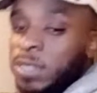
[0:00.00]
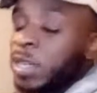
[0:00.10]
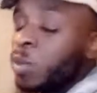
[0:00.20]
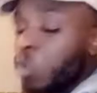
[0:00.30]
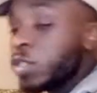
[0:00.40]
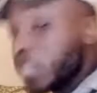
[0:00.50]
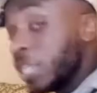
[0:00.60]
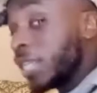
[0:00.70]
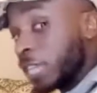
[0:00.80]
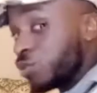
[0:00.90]
It was a
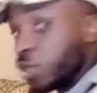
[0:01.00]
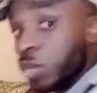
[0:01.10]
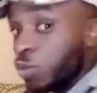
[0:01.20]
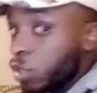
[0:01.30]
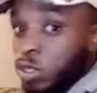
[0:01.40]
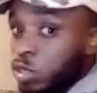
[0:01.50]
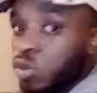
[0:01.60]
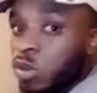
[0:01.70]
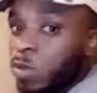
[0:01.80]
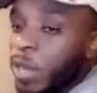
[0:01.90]
detached retina. It wasn't a
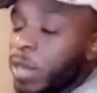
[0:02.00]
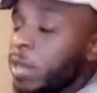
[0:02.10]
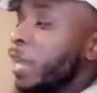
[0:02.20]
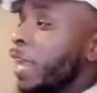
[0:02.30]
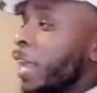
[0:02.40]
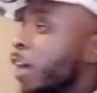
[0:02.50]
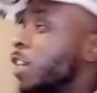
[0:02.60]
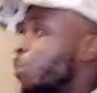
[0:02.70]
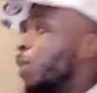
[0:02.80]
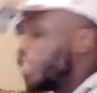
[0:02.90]
torn retina. And
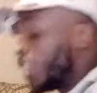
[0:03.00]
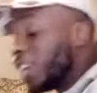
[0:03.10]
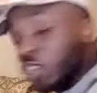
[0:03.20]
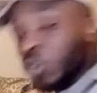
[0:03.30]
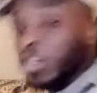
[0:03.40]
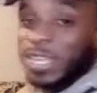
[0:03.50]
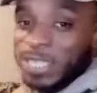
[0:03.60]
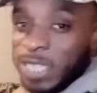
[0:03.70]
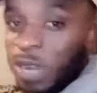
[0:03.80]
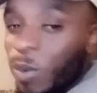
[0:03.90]
Errol Spence is on the
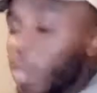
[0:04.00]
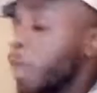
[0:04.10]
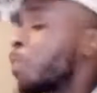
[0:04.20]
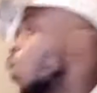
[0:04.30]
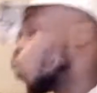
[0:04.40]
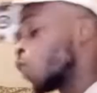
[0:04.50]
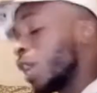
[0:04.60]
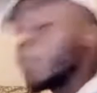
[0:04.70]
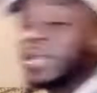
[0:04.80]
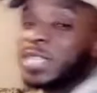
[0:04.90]
accelerated
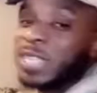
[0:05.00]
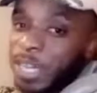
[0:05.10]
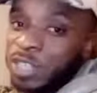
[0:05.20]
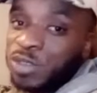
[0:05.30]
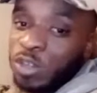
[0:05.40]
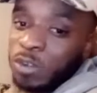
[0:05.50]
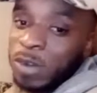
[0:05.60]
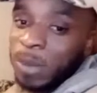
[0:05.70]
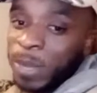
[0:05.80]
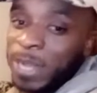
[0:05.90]
program with this injury. You know
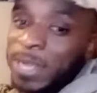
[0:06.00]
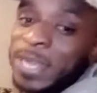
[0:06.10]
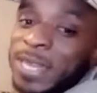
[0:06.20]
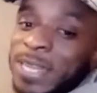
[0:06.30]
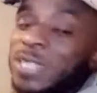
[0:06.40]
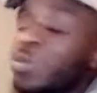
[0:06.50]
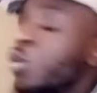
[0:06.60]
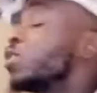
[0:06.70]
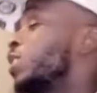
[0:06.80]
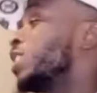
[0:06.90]
what I mean? This
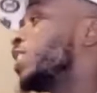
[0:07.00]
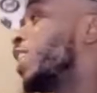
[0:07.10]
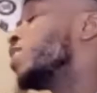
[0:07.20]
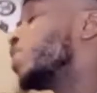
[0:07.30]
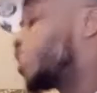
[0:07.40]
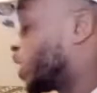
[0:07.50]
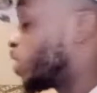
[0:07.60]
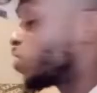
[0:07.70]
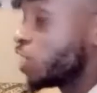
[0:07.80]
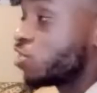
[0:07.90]
is a
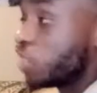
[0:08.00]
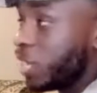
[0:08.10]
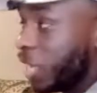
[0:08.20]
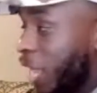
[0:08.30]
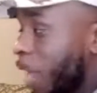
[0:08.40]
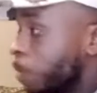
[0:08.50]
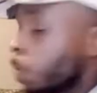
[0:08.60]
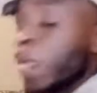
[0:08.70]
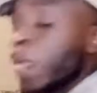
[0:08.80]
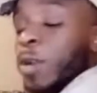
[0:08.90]
serious injury that he got.
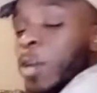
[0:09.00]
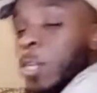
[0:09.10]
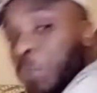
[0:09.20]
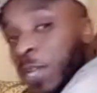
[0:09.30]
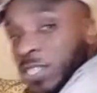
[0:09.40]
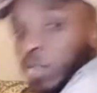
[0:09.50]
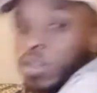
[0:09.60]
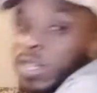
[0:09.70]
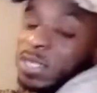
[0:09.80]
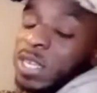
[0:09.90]
But Errol Spence is
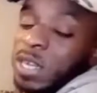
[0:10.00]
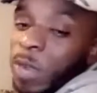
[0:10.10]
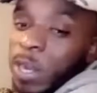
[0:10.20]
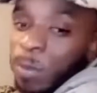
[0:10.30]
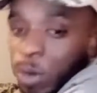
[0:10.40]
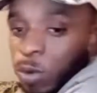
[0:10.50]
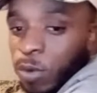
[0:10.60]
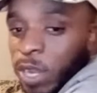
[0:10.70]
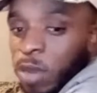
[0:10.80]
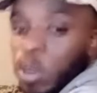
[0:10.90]
on the accelerated
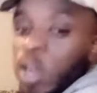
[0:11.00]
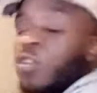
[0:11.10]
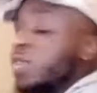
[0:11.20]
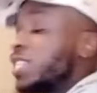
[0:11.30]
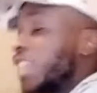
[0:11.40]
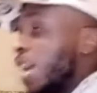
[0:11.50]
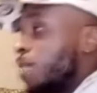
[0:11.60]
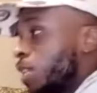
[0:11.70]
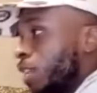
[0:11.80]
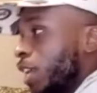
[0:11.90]
program. From the
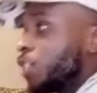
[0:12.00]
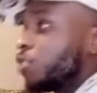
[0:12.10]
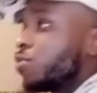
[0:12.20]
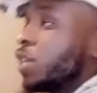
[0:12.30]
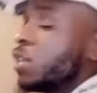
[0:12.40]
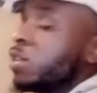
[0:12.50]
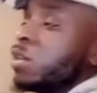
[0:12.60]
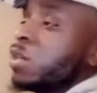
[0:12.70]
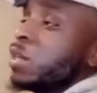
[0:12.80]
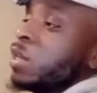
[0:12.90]
time that the injury
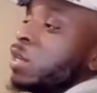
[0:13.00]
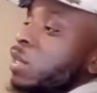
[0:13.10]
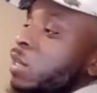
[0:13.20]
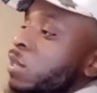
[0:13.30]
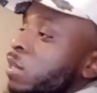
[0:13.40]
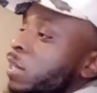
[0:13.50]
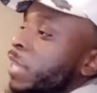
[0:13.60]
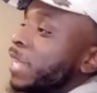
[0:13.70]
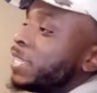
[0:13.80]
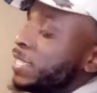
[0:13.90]

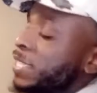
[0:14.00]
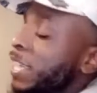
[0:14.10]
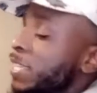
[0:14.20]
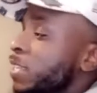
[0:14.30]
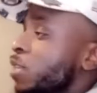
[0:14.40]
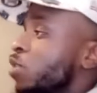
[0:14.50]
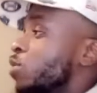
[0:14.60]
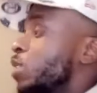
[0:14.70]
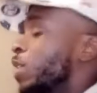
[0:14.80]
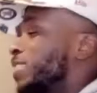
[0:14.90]
got detected,
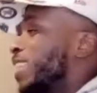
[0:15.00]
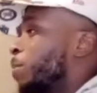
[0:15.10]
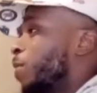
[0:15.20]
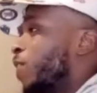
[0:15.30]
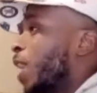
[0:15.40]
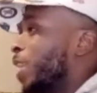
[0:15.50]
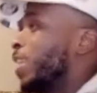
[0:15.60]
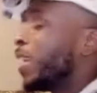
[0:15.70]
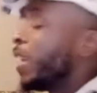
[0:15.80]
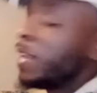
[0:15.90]
to next time you
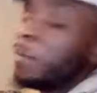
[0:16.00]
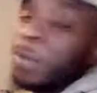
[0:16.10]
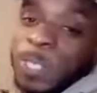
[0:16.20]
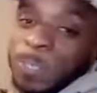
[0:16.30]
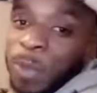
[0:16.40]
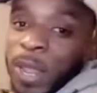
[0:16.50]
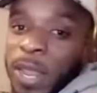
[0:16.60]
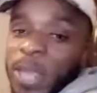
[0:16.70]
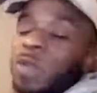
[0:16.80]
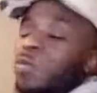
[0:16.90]
fight, it'll be a
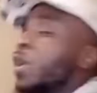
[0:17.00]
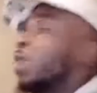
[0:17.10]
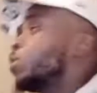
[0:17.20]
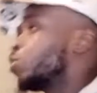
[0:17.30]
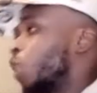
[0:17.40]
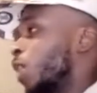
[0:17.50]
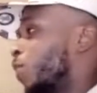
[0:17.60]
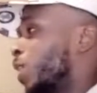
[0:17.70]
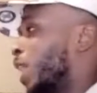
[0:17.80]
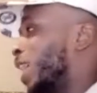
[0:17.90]
span anywhere in between
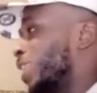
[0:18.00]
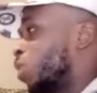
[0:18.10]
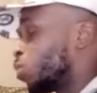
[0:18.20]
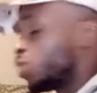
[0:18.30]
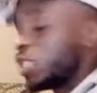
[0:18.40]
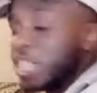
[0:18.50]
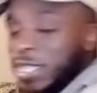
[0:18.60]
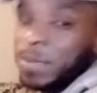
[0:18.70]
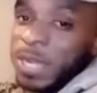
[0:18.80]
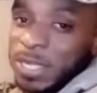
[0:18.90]
for like
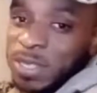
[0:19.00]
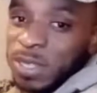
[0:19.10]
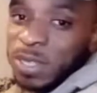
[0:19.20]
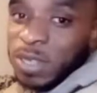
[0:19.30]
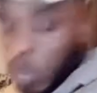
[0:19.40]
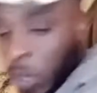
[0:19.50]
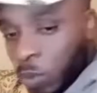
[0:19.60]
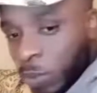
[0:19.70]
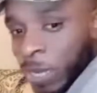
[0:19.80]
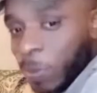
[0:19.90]
6 months.
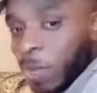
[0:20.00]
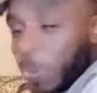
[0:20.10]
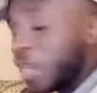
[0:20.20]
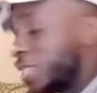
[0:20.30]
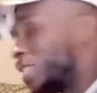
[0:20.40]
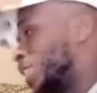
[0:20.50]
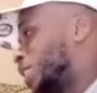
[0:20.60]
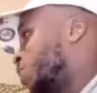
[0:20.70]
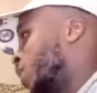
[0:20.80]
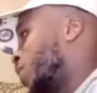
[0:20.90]
It'll be about a
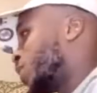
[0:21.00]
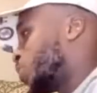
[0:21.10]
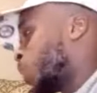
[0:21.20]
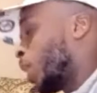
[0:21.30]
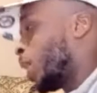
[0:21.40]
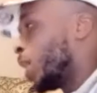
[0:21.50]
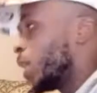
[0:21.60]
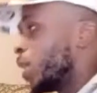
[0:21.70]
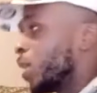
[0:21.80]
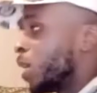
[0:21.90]
6-month span
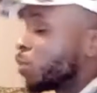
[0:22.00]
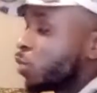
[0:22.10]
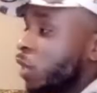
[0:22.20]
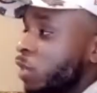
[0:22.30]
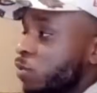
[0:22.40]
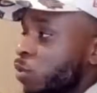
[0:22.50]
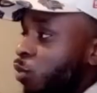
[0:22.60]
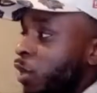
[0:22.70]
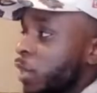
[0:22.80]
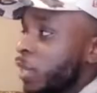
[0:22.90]
in between to
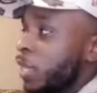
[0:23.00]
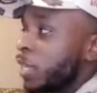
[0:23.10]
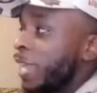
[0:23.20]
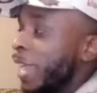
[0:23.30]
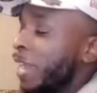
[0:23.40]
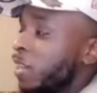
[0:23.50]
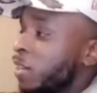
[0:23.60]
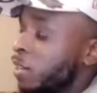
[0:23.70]
where it got